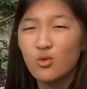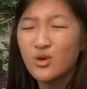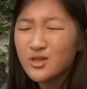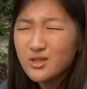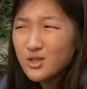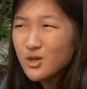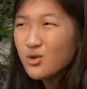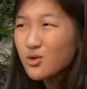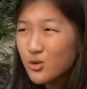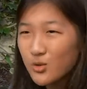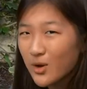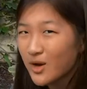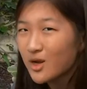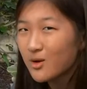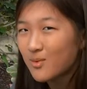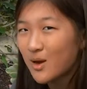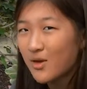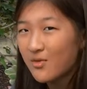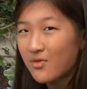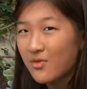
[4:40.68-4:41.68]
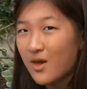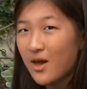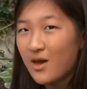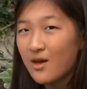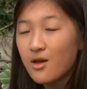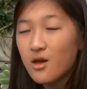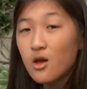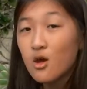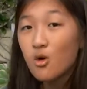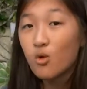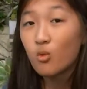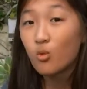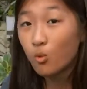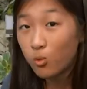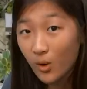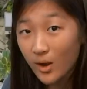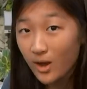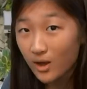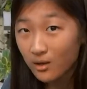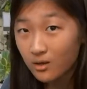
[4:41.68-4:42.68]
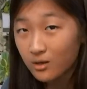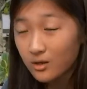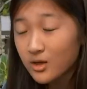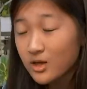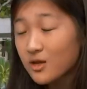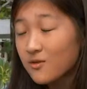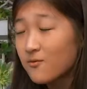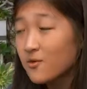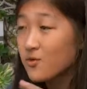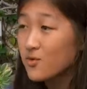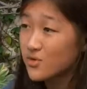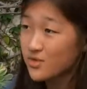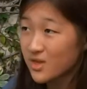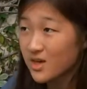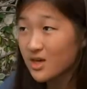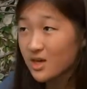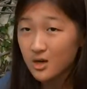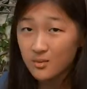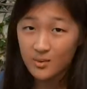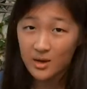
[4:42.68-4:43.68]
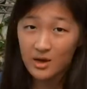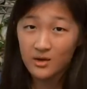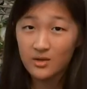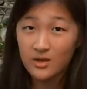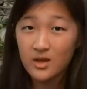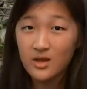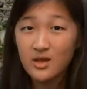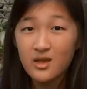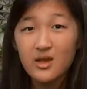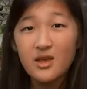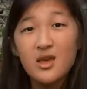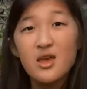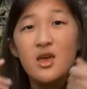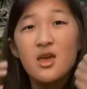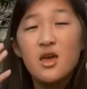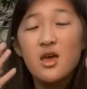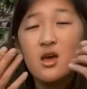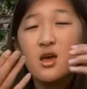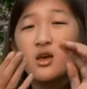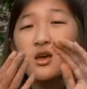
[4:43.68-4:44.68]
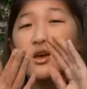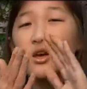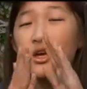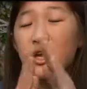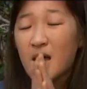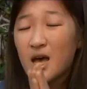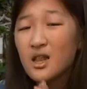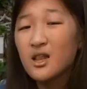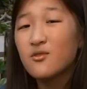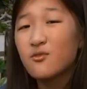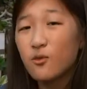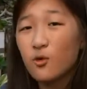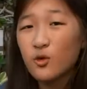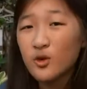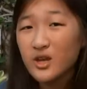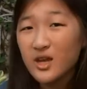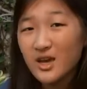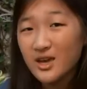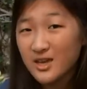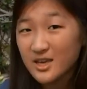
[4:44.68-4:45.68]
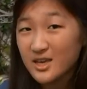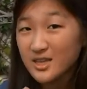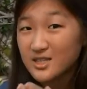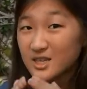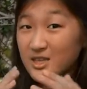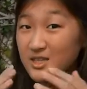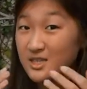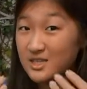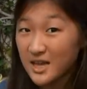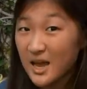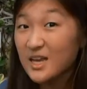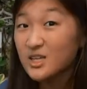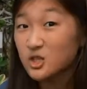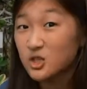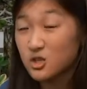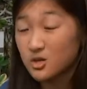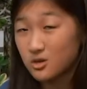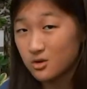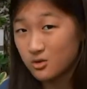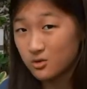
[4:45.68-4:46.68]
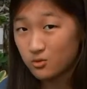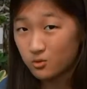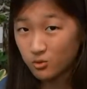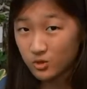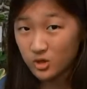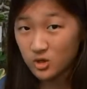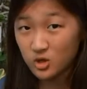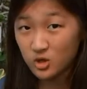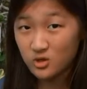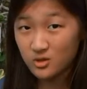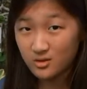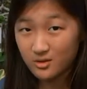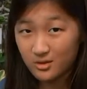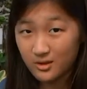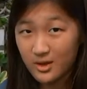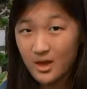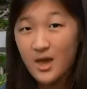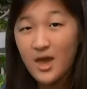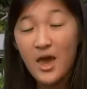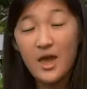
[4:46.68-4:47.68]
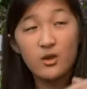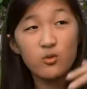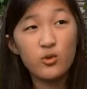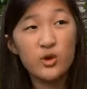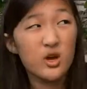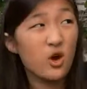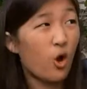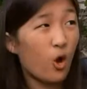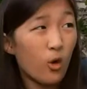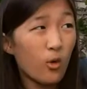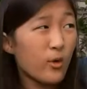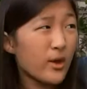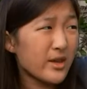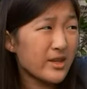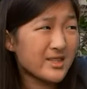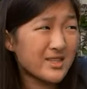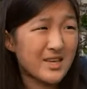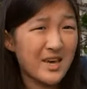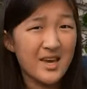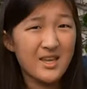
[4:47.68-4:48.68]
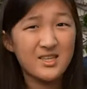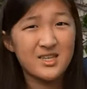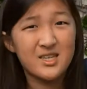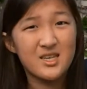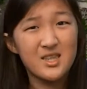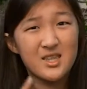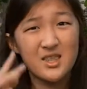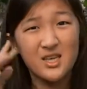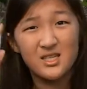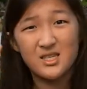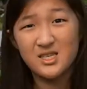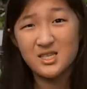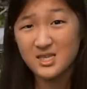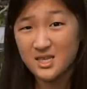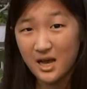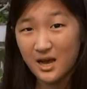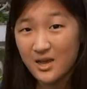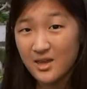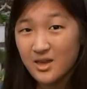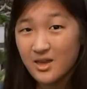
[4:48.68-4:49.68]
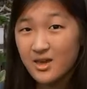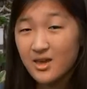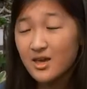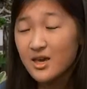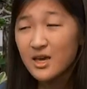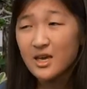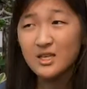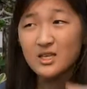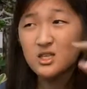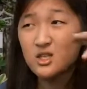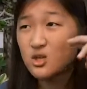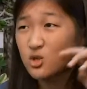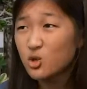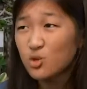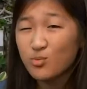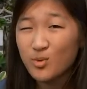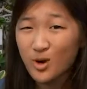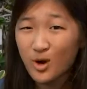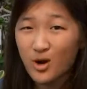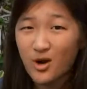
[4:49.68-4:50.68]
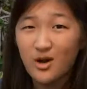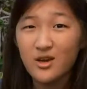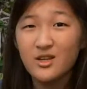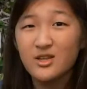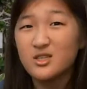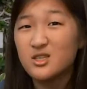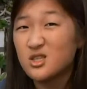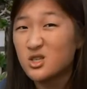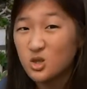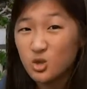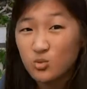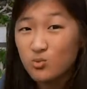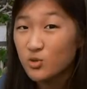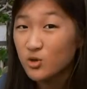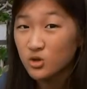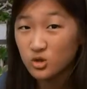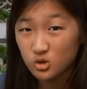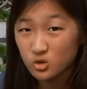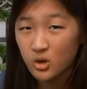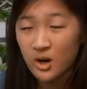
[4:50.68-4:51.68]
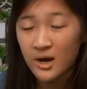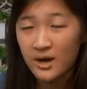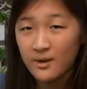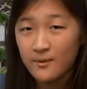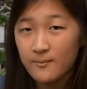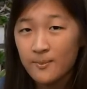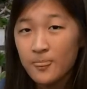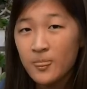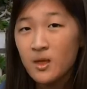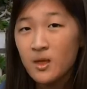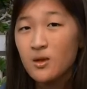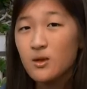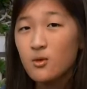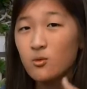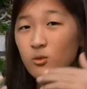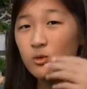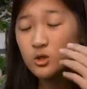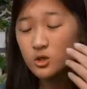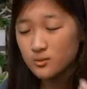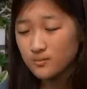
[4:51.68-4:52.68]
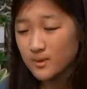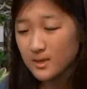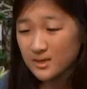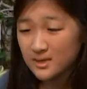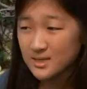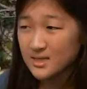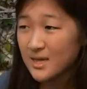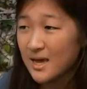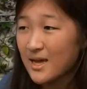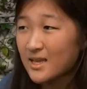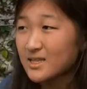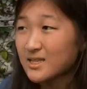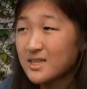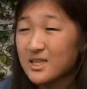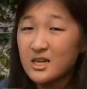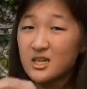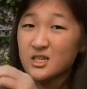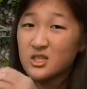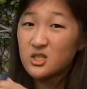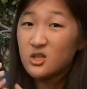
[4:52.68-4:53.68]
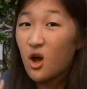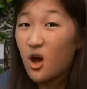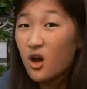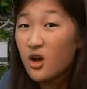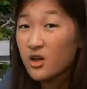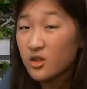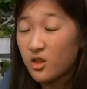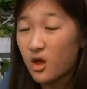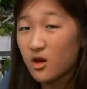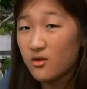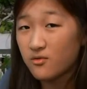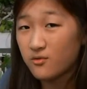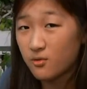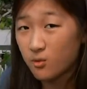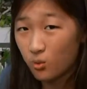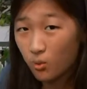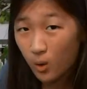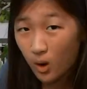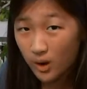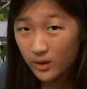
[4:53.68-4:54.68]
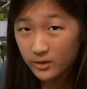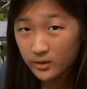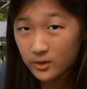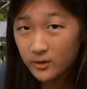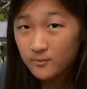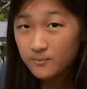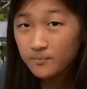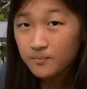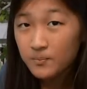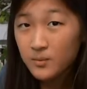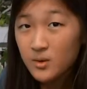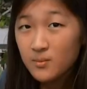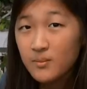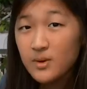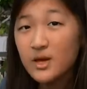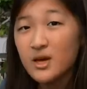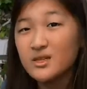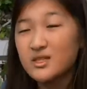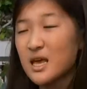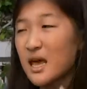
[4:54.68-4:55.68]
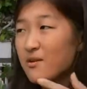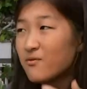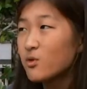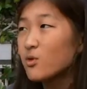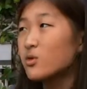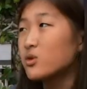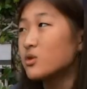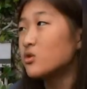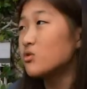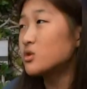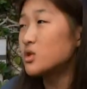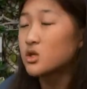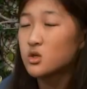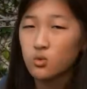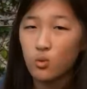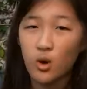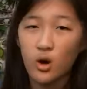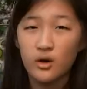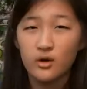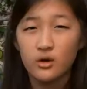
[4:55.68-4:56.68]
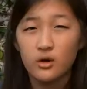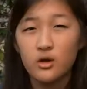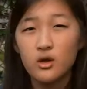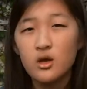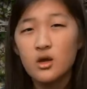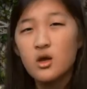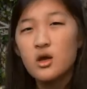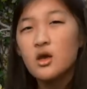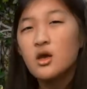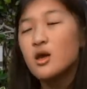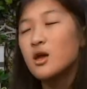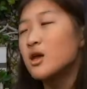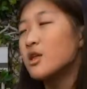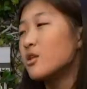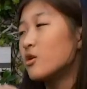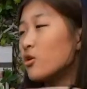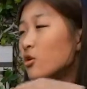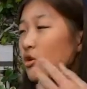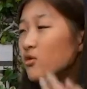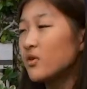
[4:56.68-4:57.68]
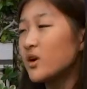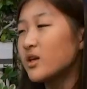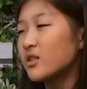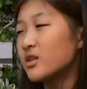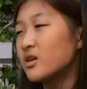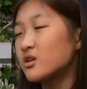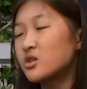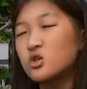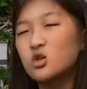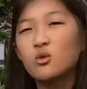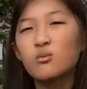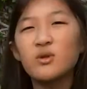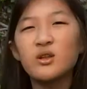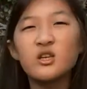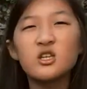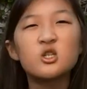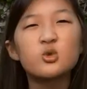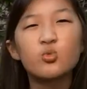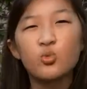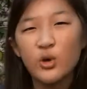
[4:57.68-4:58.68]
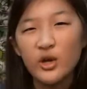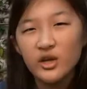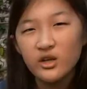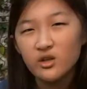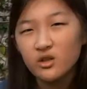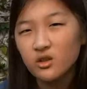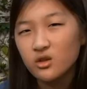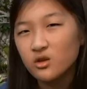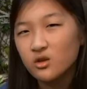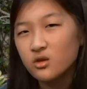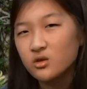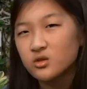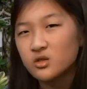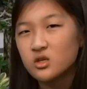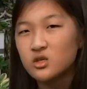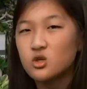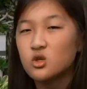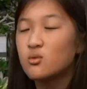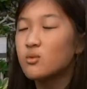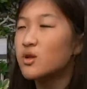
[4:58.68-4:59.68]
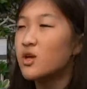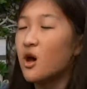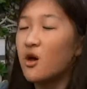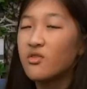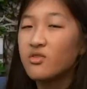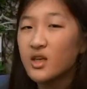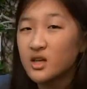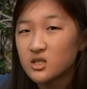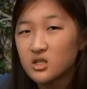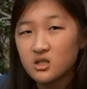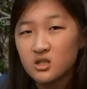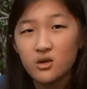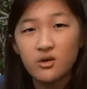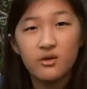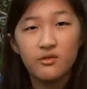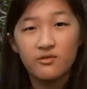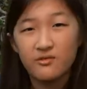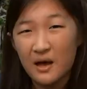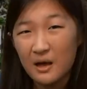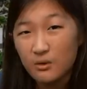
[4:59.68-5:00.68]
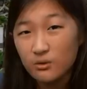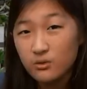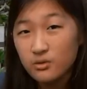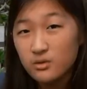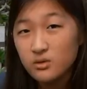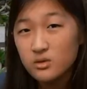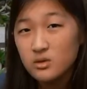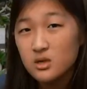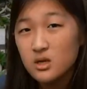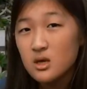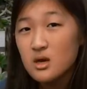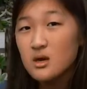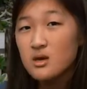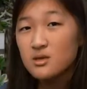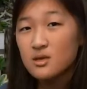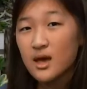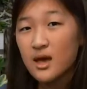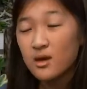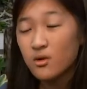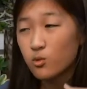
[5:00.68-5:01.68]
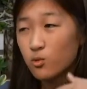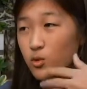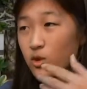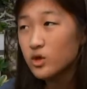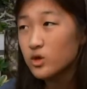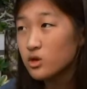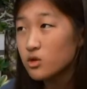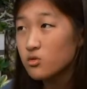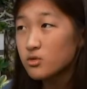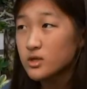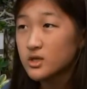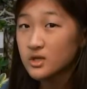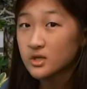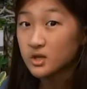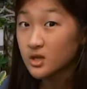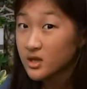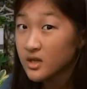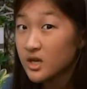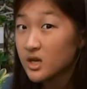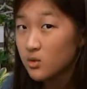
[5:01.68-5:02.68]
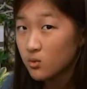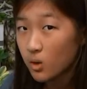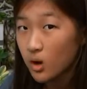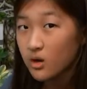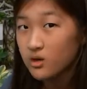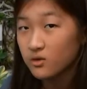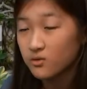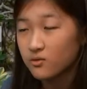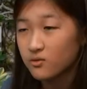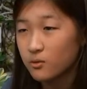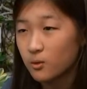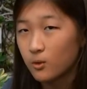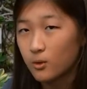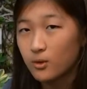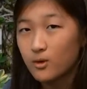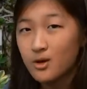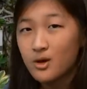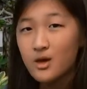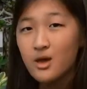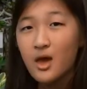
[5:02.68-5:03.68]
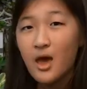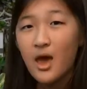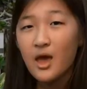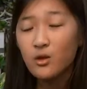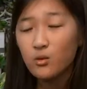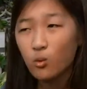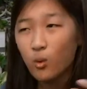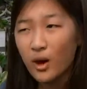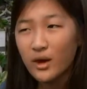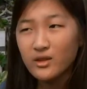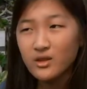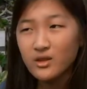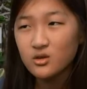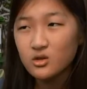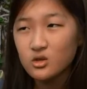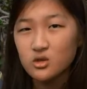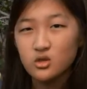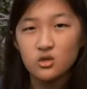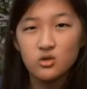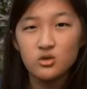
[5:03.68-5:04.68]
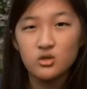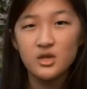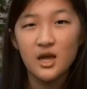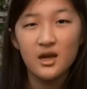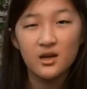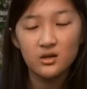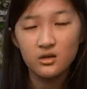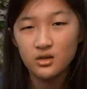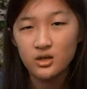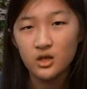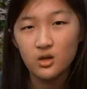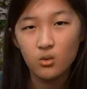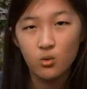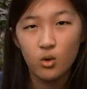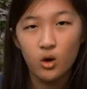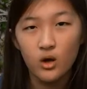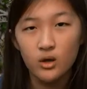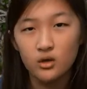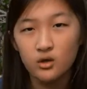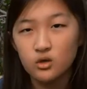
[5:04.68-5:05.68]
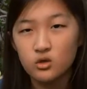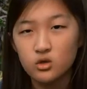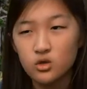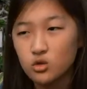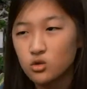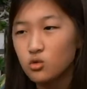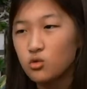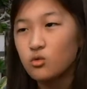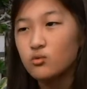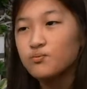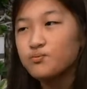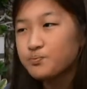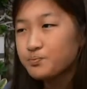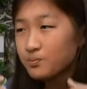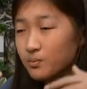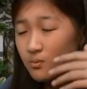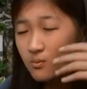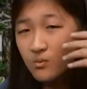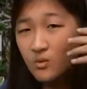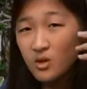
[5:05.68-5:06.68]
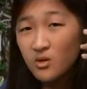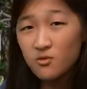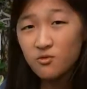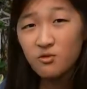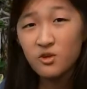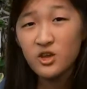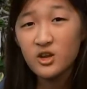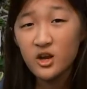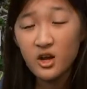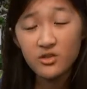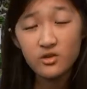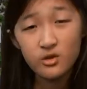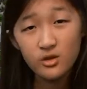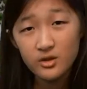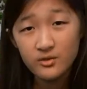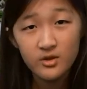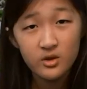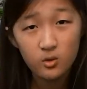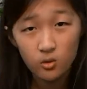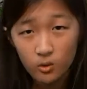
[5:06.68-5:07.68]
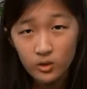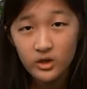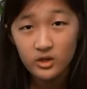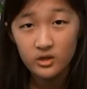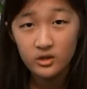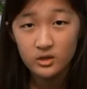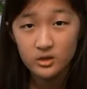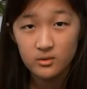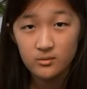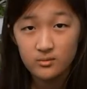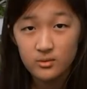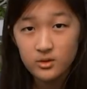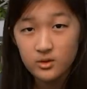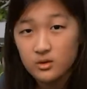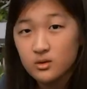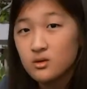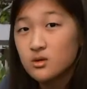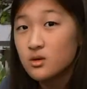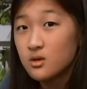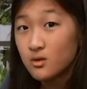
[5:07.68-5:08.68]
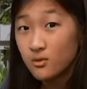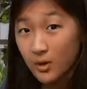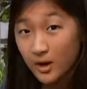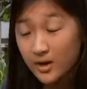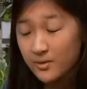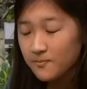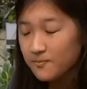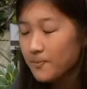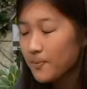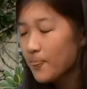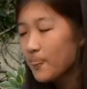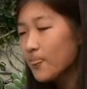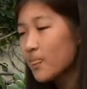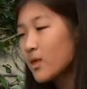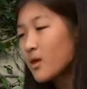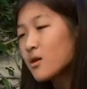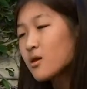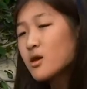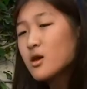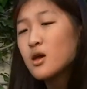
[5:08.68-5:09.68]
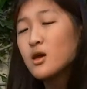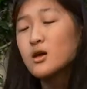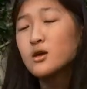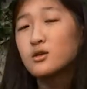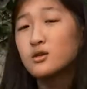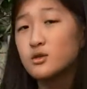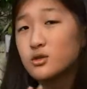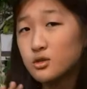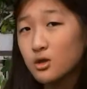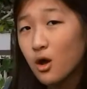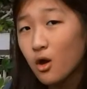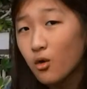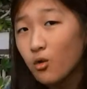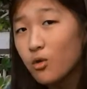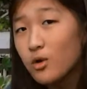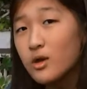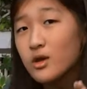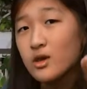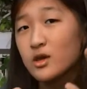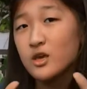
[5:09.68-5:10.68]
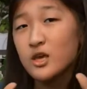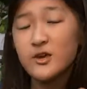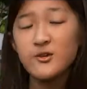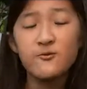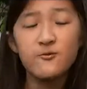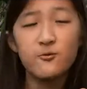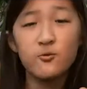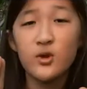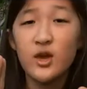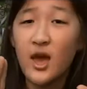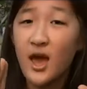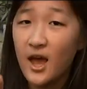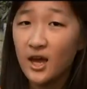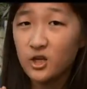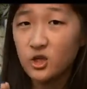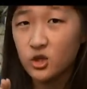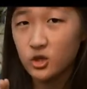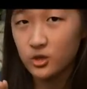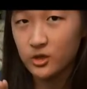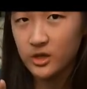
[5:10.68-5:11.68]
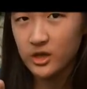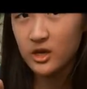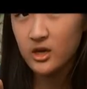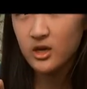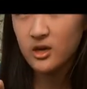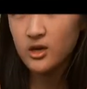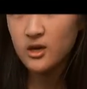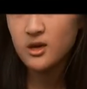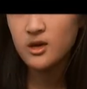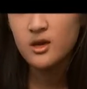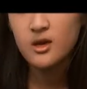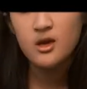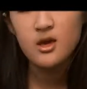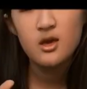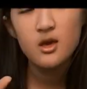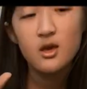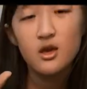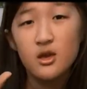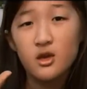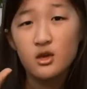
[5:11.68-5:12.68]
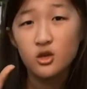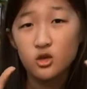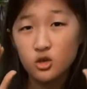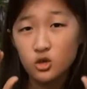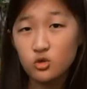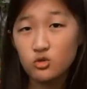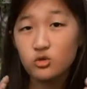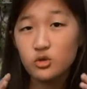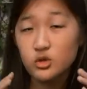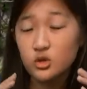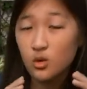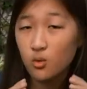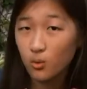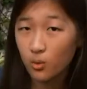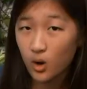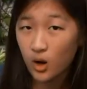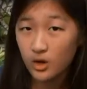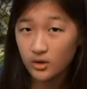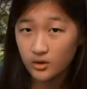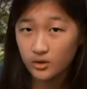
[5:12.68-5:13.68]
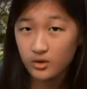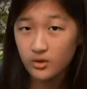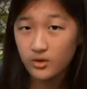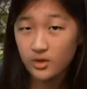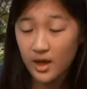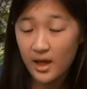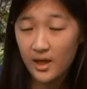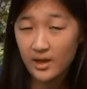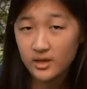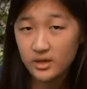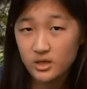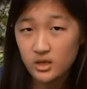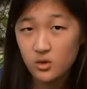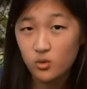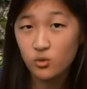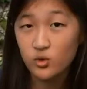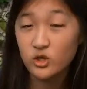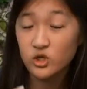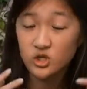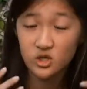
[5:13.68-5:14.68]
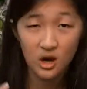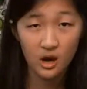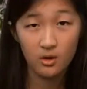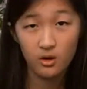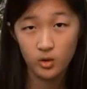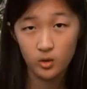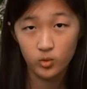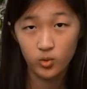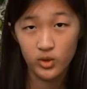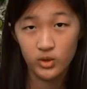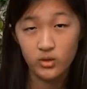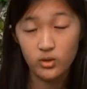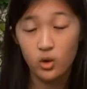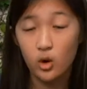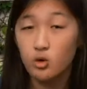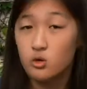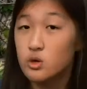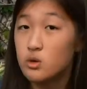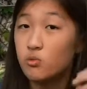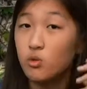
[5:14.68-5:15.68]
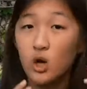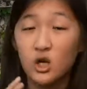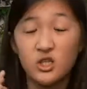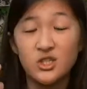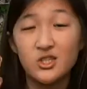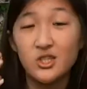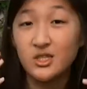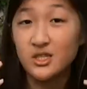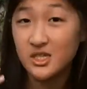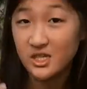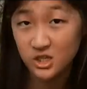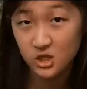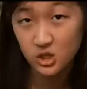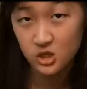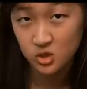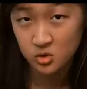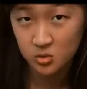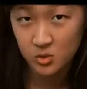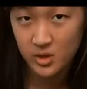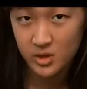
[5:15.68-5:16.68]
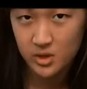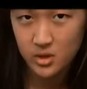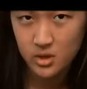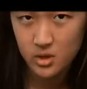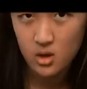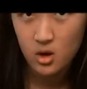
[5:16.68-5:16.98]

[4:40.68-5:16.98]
what's so great about that? Well, if you think about it, California is a desert region, and we always get the sun. It's super hot, it's super dry, which means that there's not enough water, because everyone uses water. in Irvine, there's so many sprinklers, there's so many unnecessary fountains that we use clean water for. And why just use that clean water to feed other living organisms, right? So, if we actually use the water that we showered with, or we washed the dishes with,